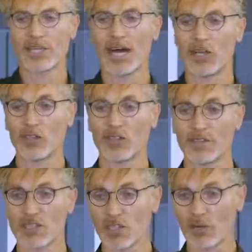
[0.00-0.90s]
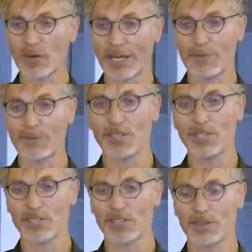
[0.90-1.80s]
at a lot of the software
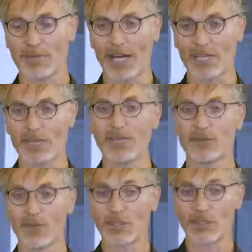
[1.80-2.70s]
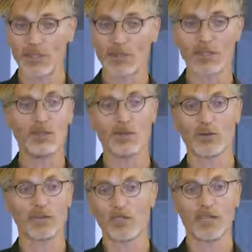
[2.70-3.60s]
companies, as you'd imagine. I spoke to Google, who
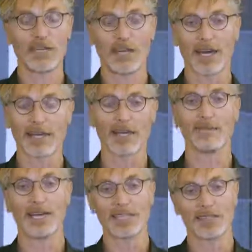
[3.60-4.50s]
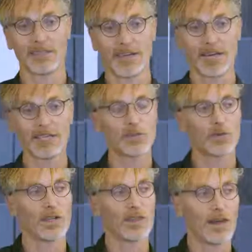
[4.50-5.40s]
were doing like amazing things
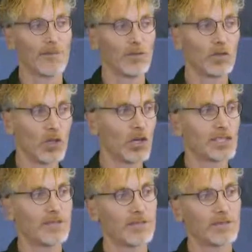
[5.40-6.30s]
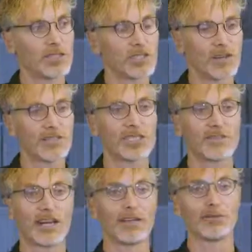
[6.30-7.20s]
with lots of different services
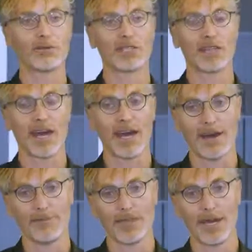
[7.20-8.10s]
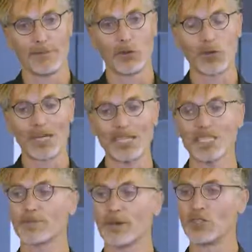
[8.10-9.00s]
available to their employees.
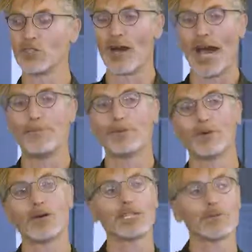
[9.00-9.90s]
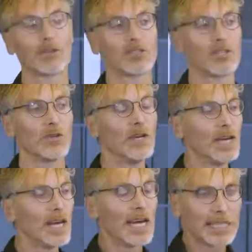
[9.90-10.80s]
I spoke to Apple, I spoke to
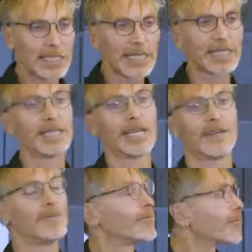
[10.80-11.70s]
LinkedIn.